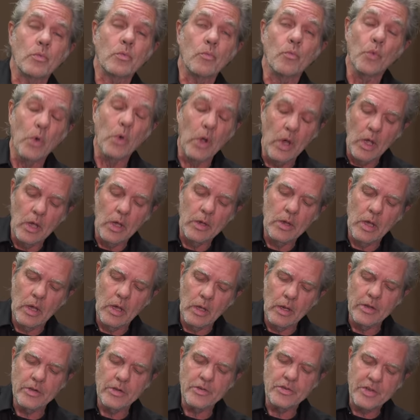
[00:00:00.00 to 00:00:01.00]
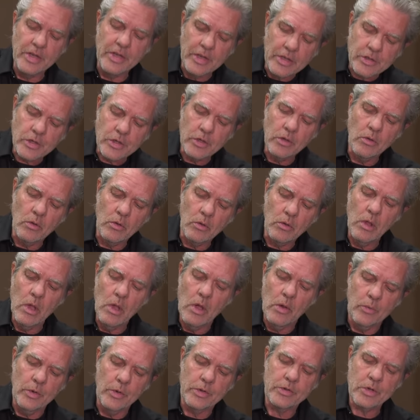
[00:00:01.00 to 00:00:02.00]
run an additional
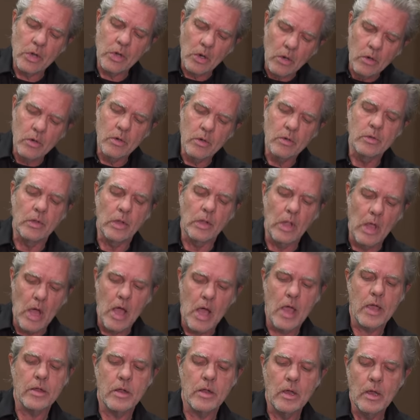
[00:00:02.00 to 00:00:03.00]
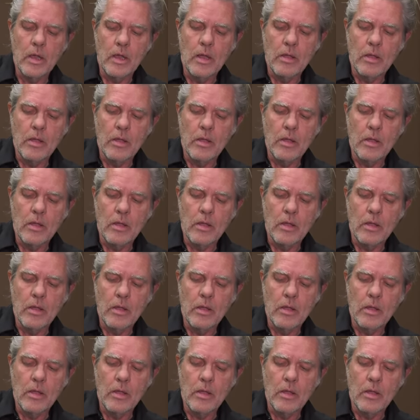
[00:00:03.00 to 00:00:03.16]
return line.